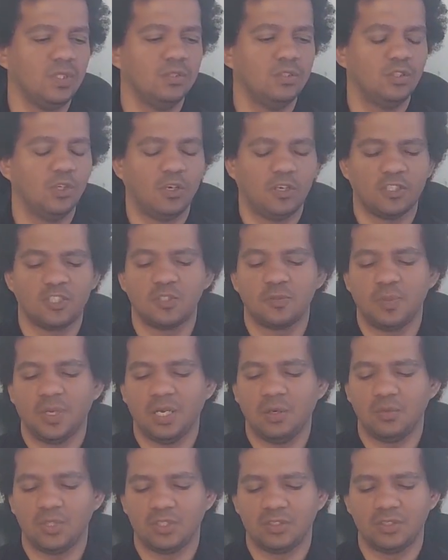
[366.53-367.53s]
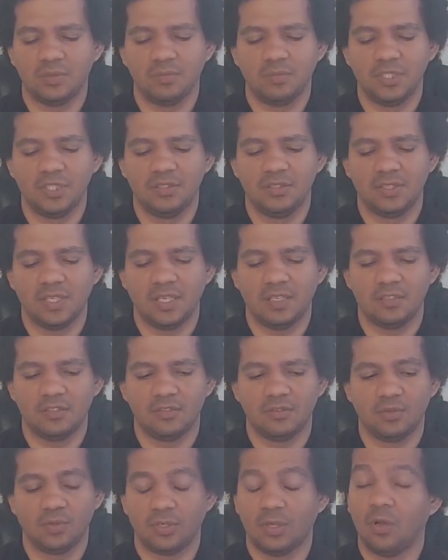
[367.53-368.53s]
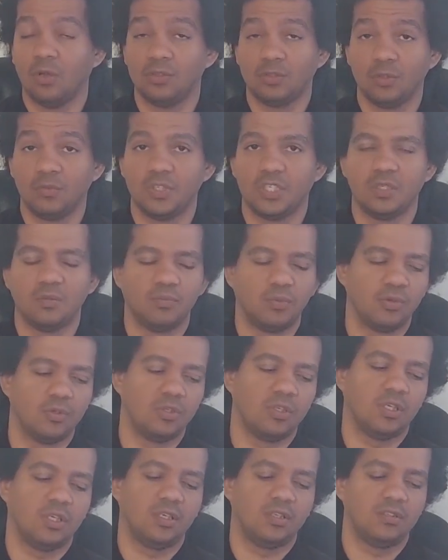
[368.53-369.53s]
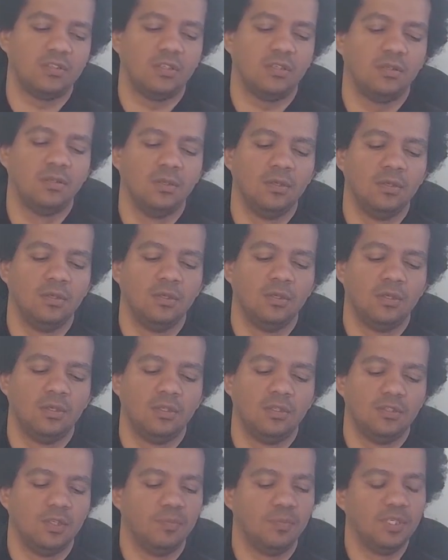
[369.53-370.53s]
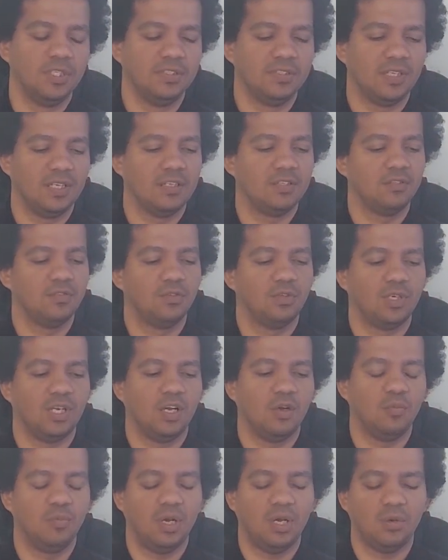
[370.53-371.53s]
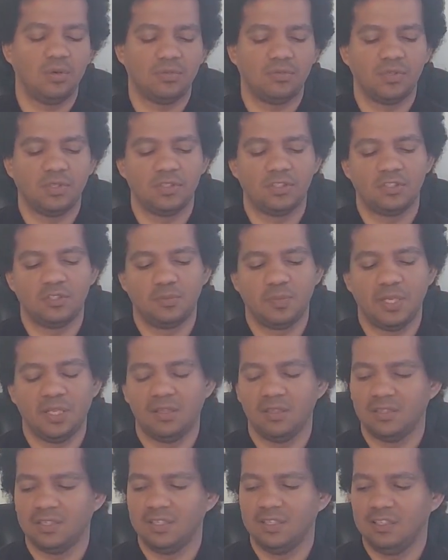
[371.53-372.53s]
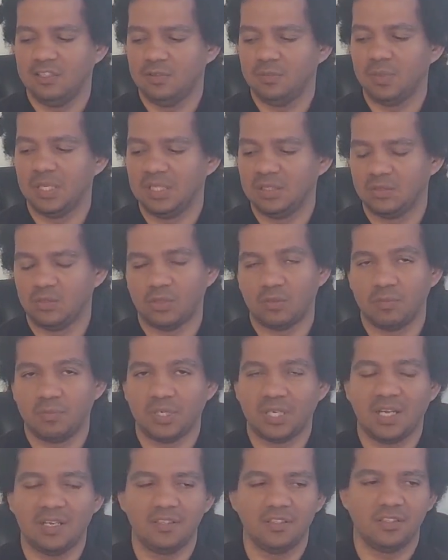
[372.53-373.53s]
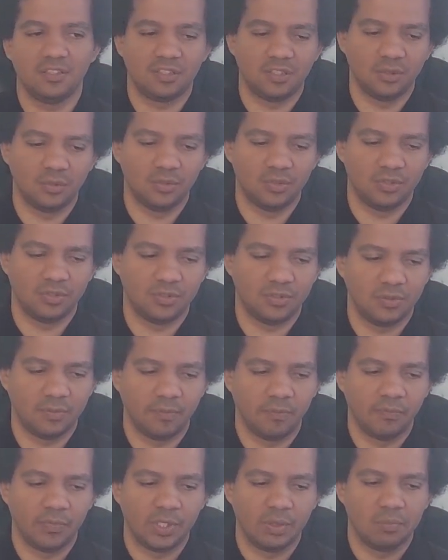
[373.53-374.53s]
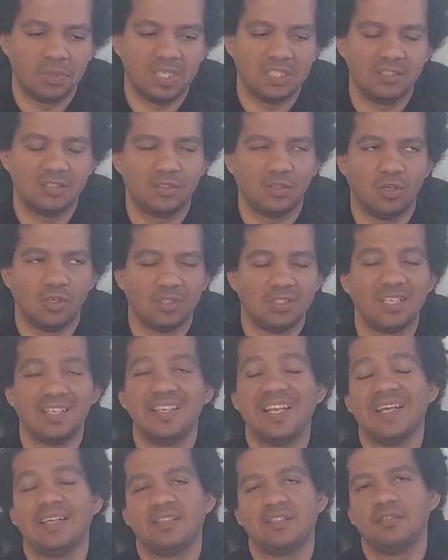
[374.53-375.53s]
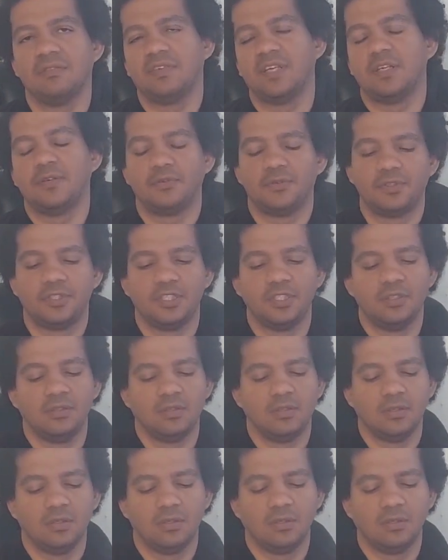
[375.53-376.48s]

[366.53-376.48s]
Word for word: charge power simply stands for also very important, like I said simply stands for how powerful the spell is based on prior use, based on collective energy.